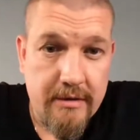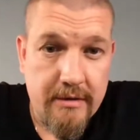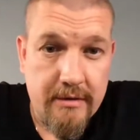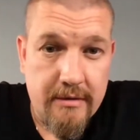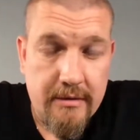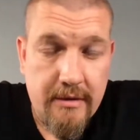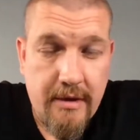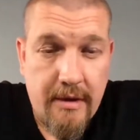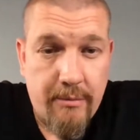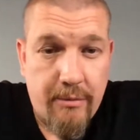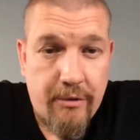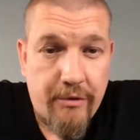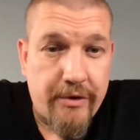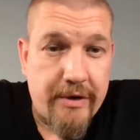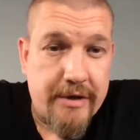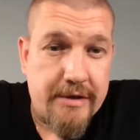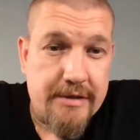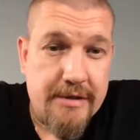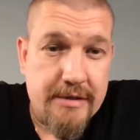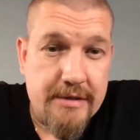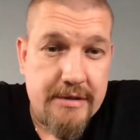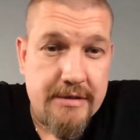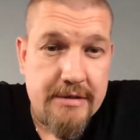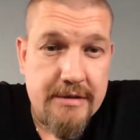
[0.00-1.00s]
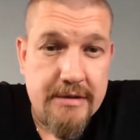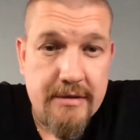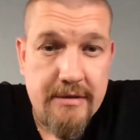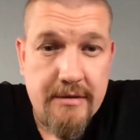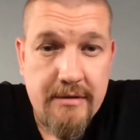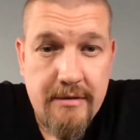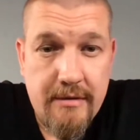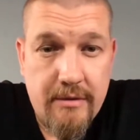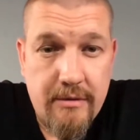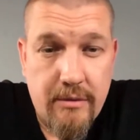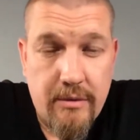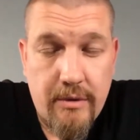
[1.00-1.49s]
LaborX is
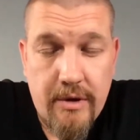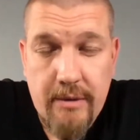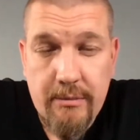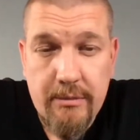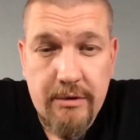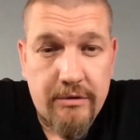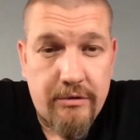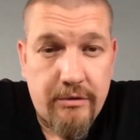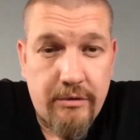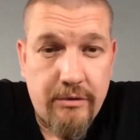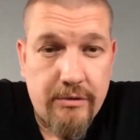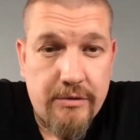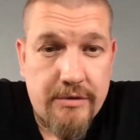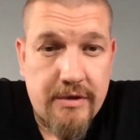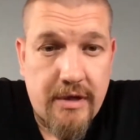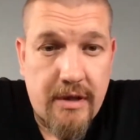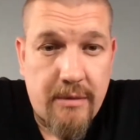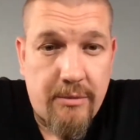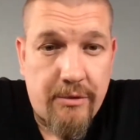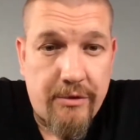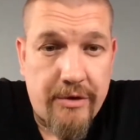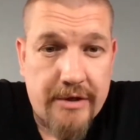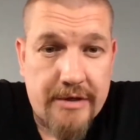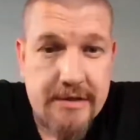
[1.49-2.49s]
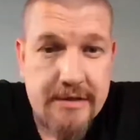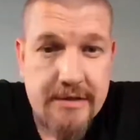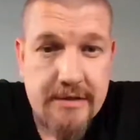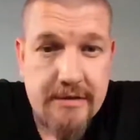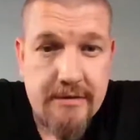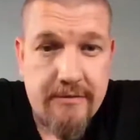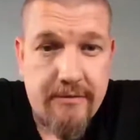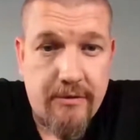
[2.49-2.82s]
you're able to use LaborX